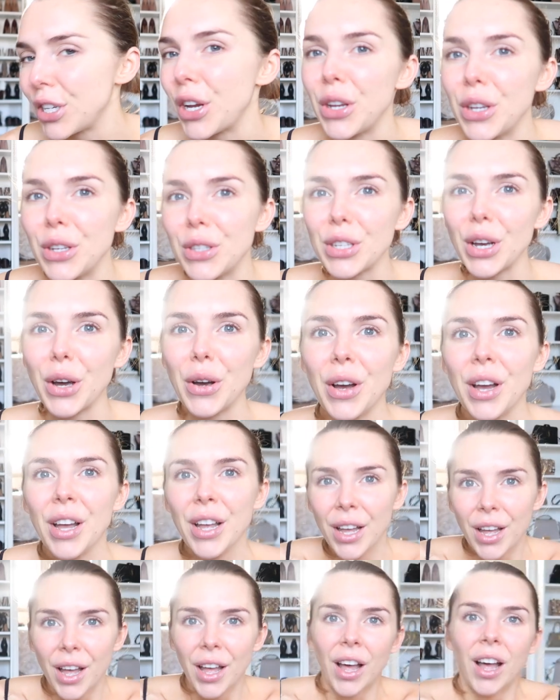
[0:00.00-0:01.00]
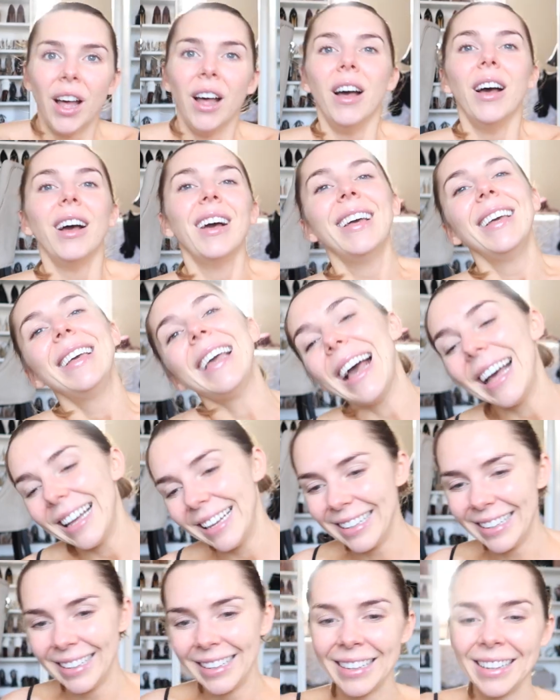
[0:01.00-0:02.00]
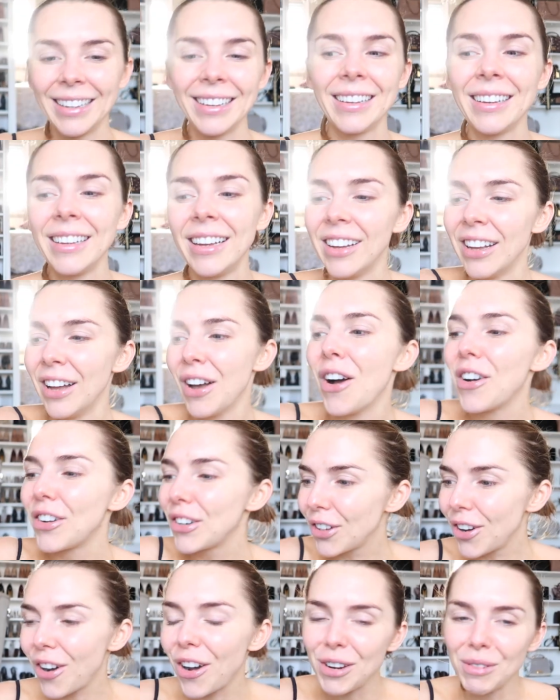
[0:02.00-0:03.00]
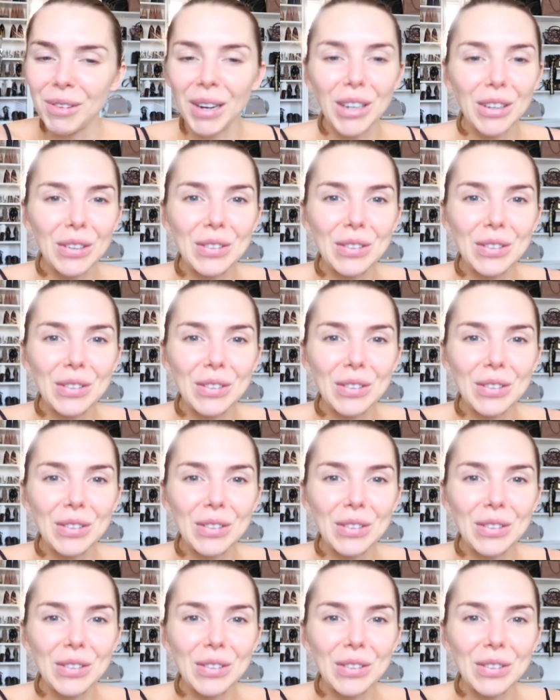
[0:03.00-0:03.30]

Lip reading: show you. So yeah, god, my